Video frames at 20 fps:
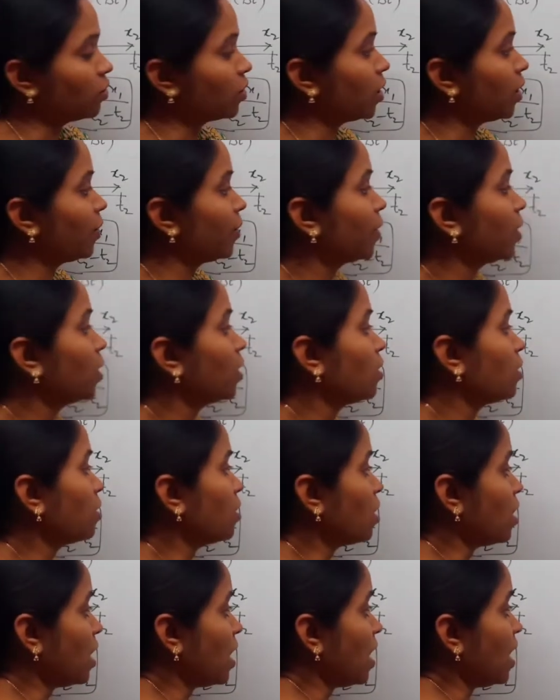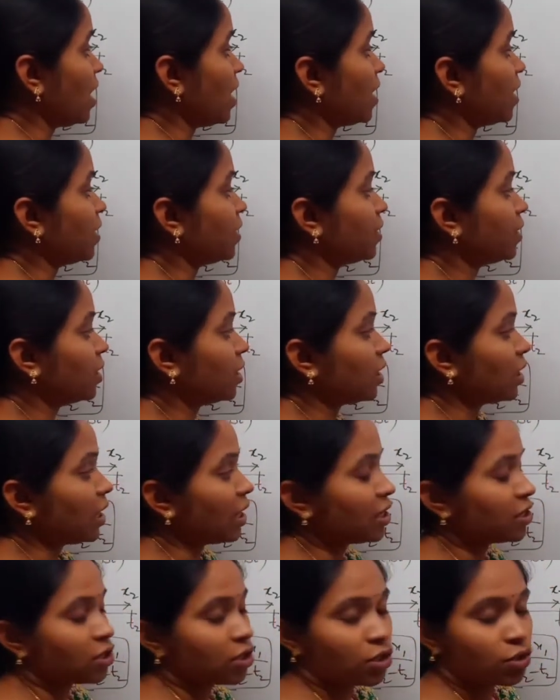Okay, and
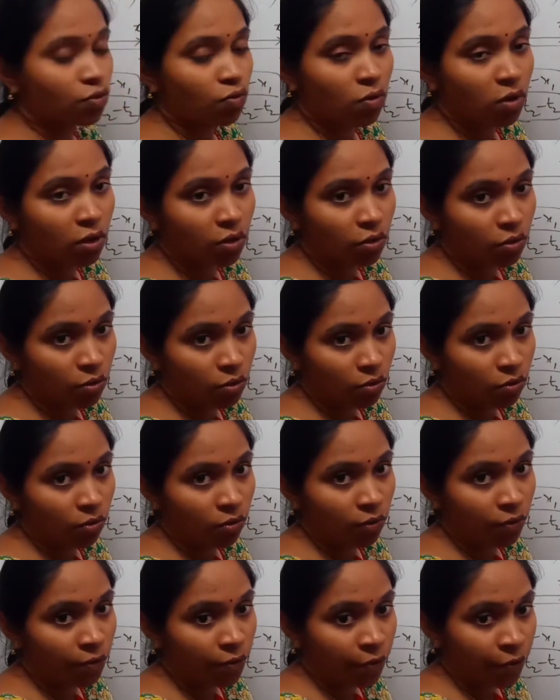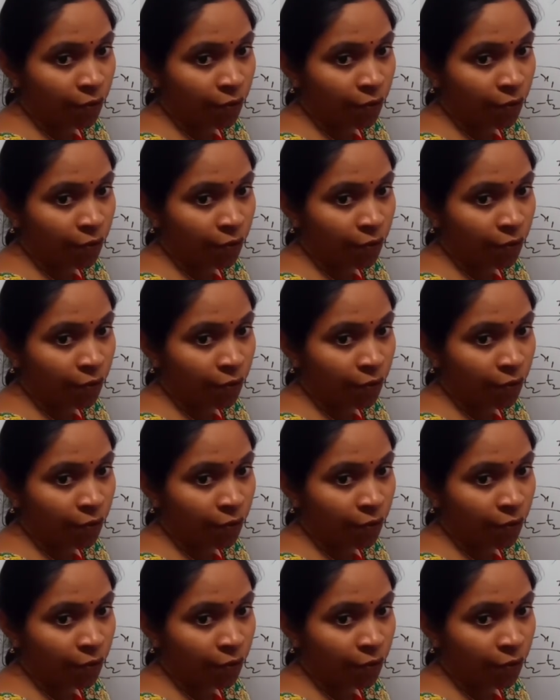I just want to